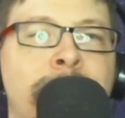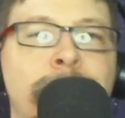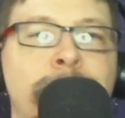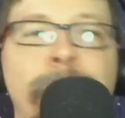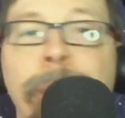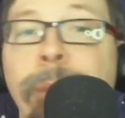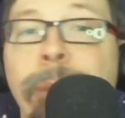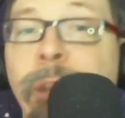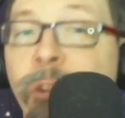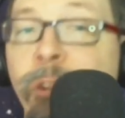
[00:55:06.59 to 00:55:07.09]

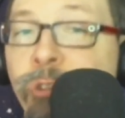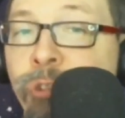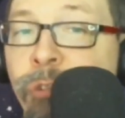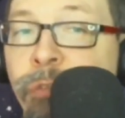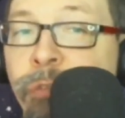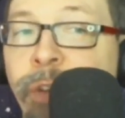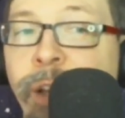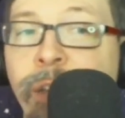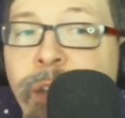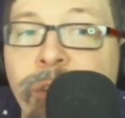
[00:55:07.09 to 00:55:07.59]
Maybe they should
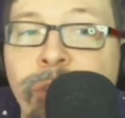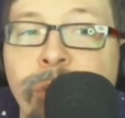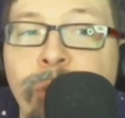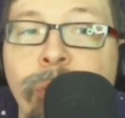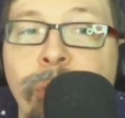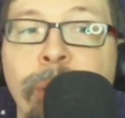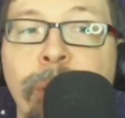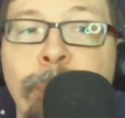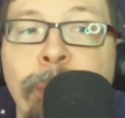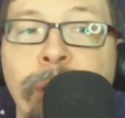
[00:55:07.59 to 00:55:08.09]
invite
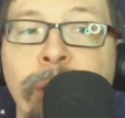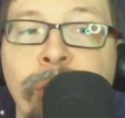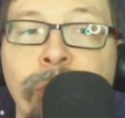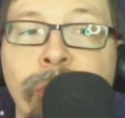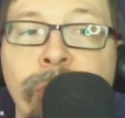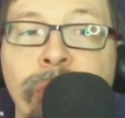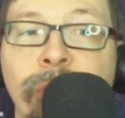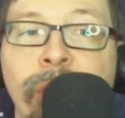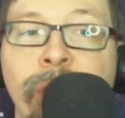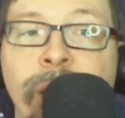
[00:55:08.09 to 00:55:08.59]
Sony
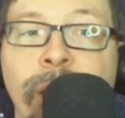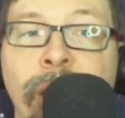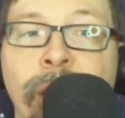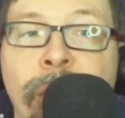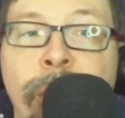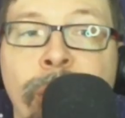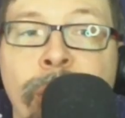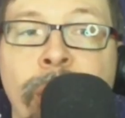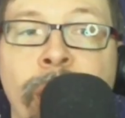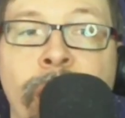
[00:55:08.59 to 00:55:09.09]
Pictures
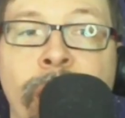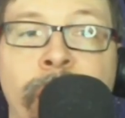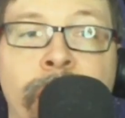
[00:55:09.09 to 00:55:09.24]
CEO